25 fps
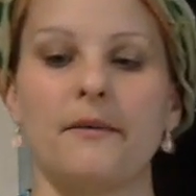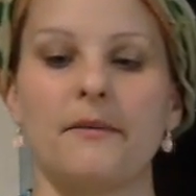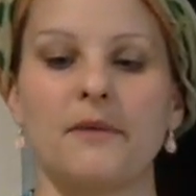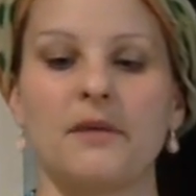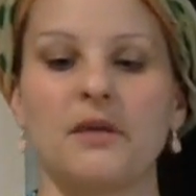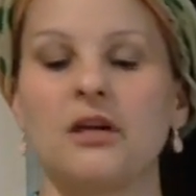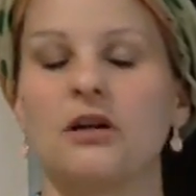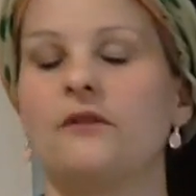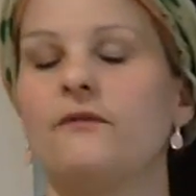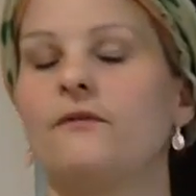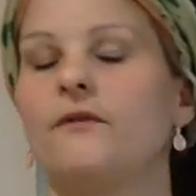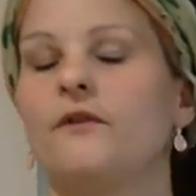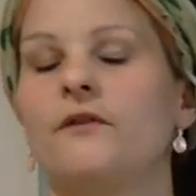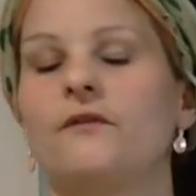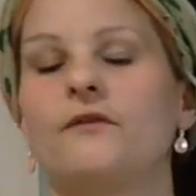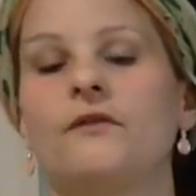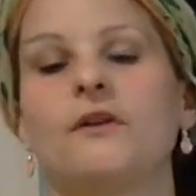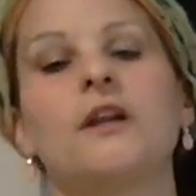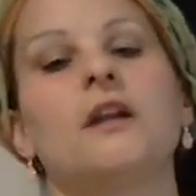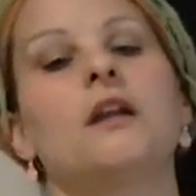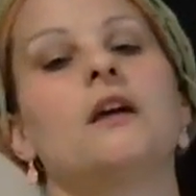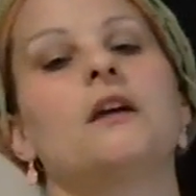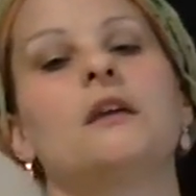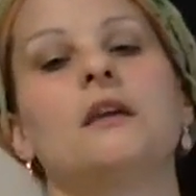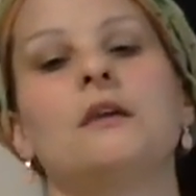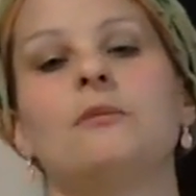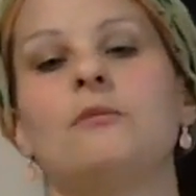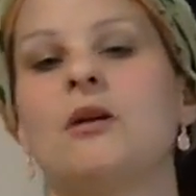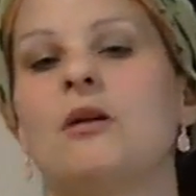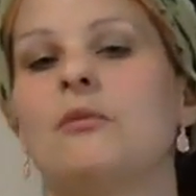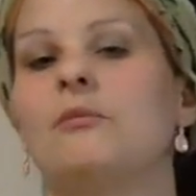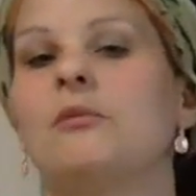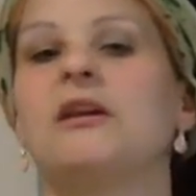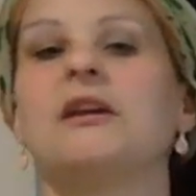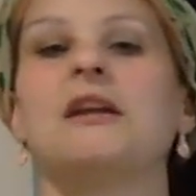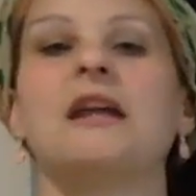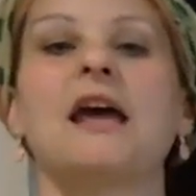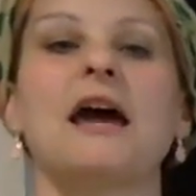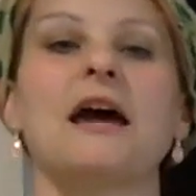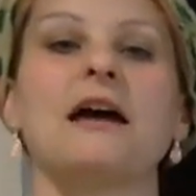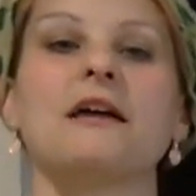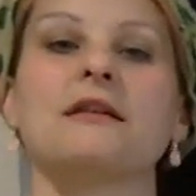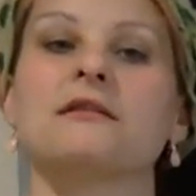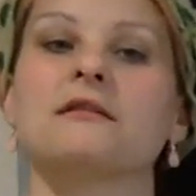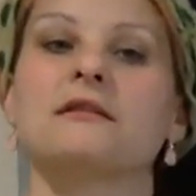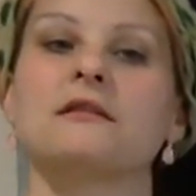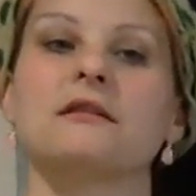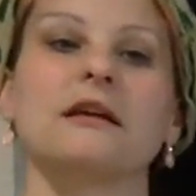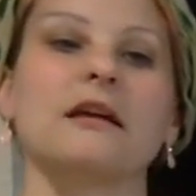You know, feel free to email me and ask.